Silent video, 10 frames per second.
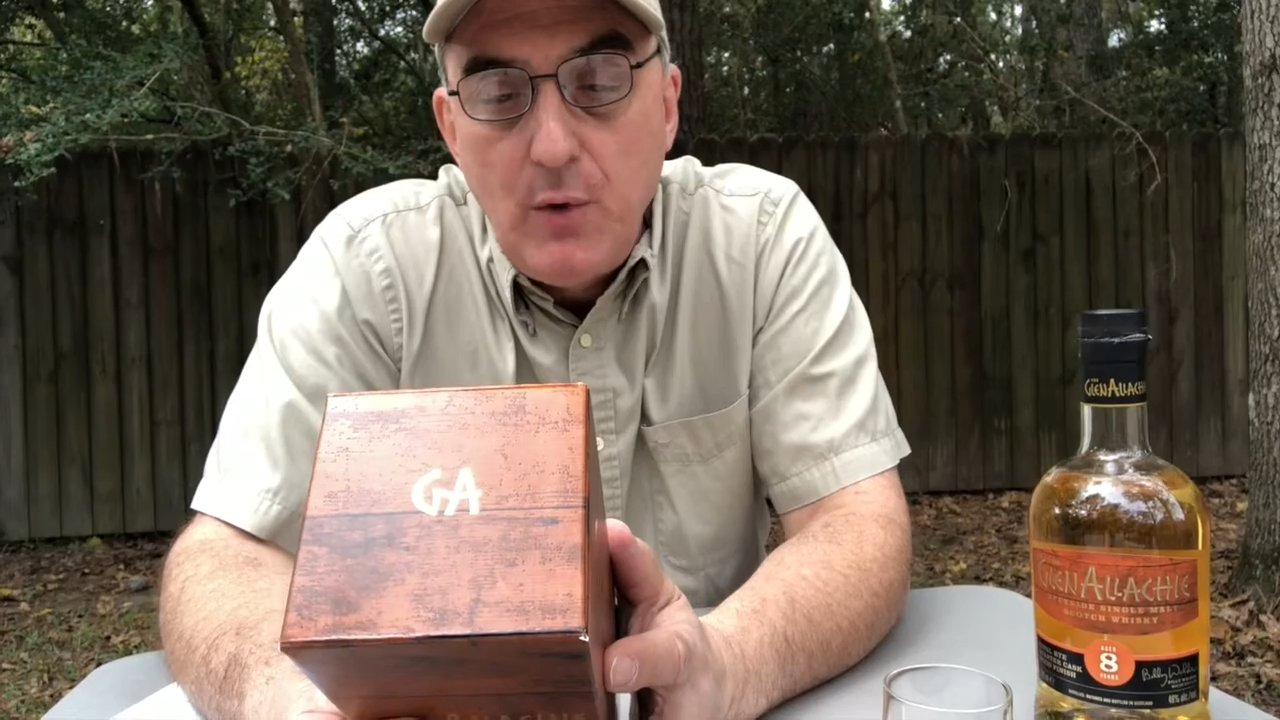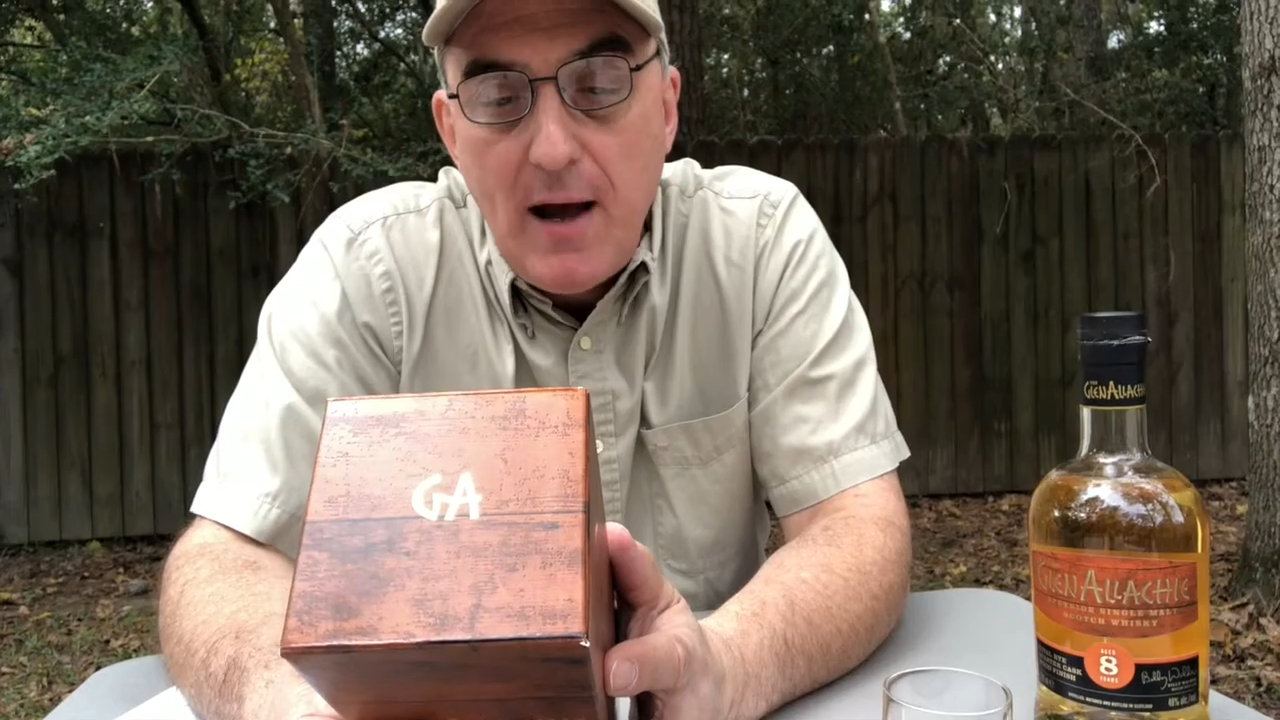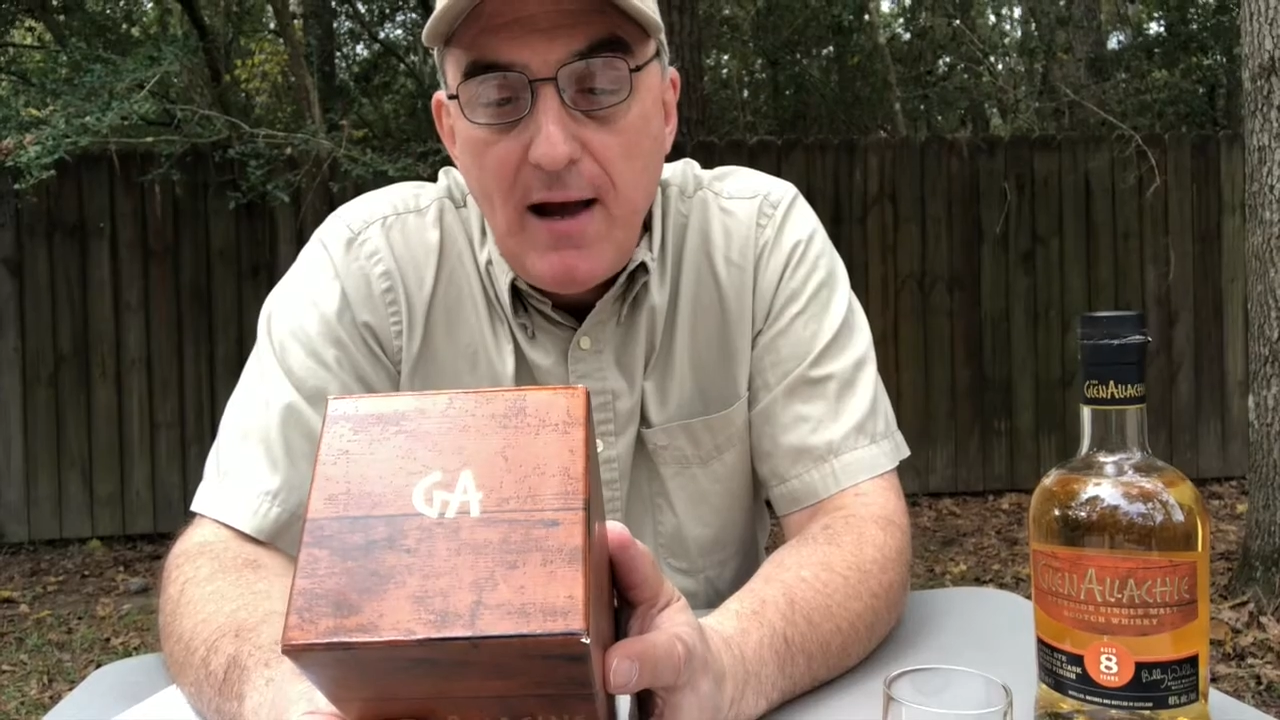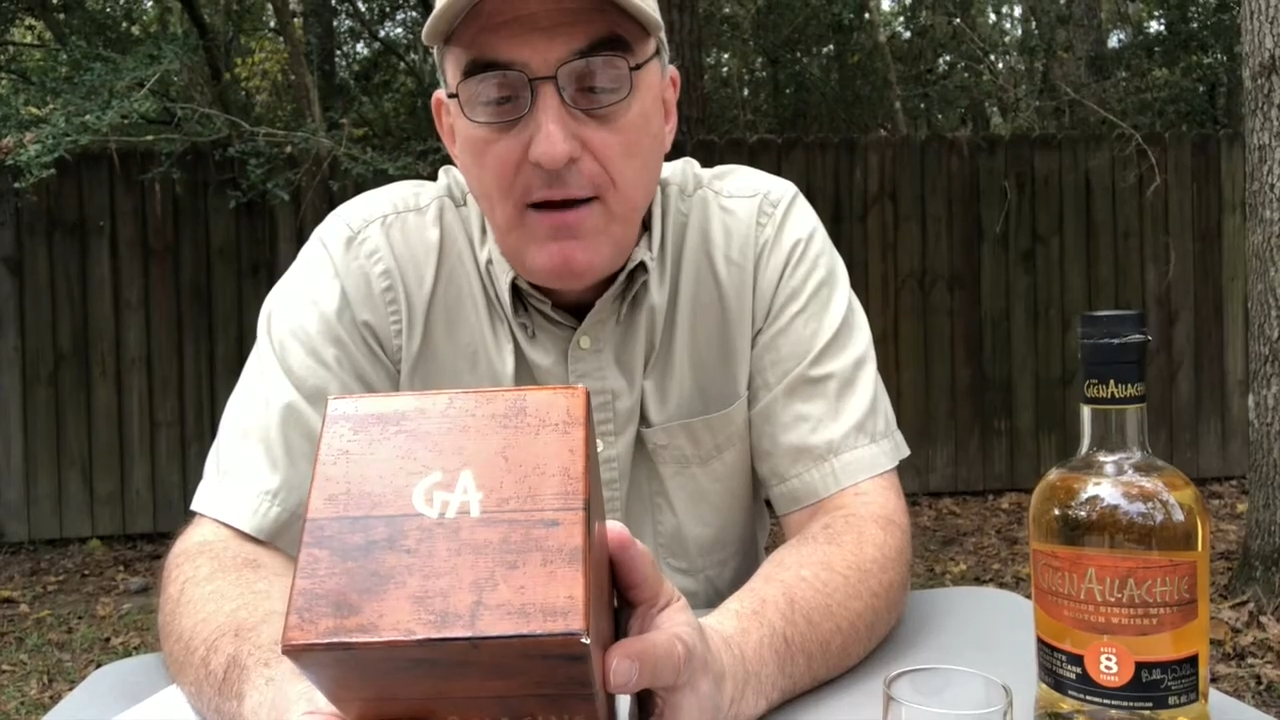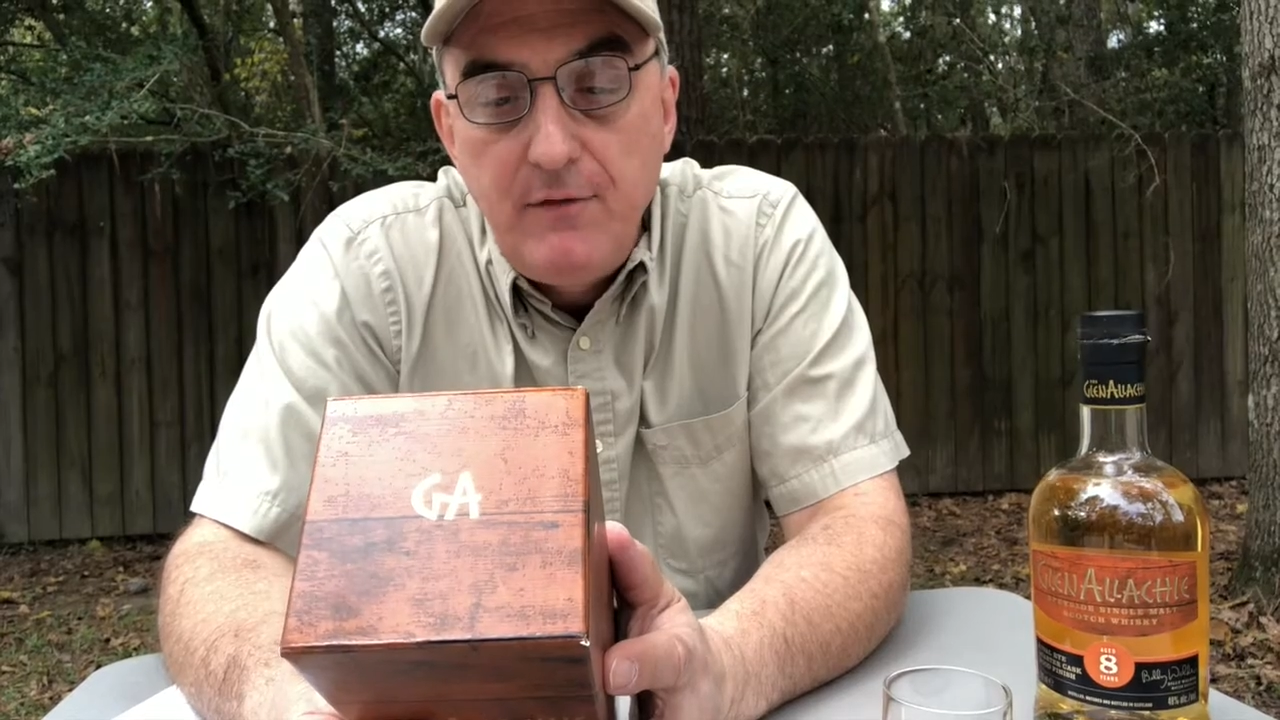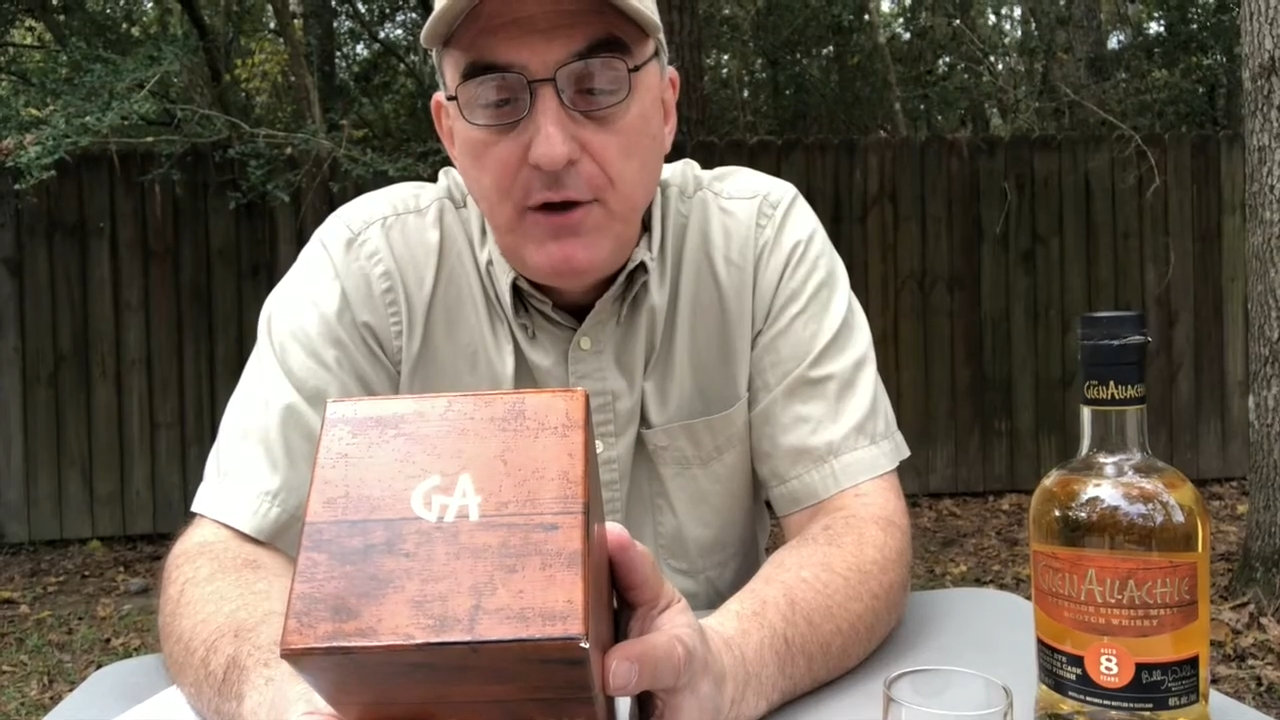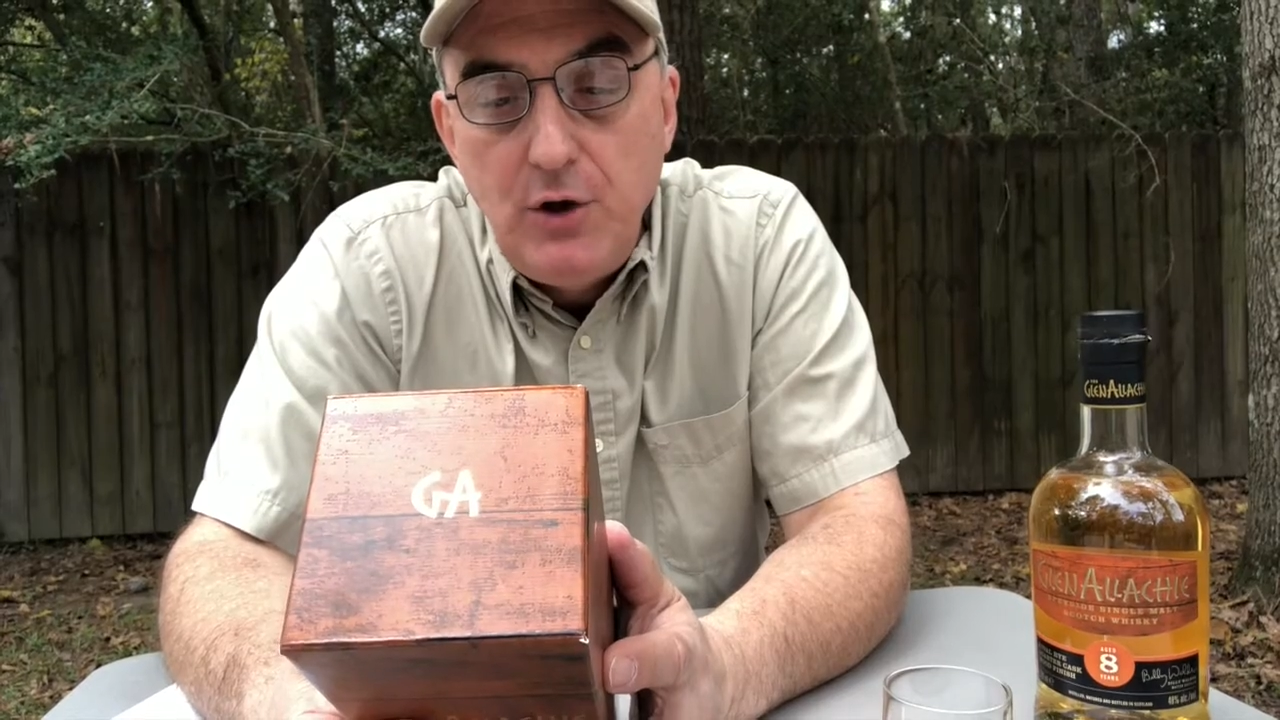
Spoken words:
have in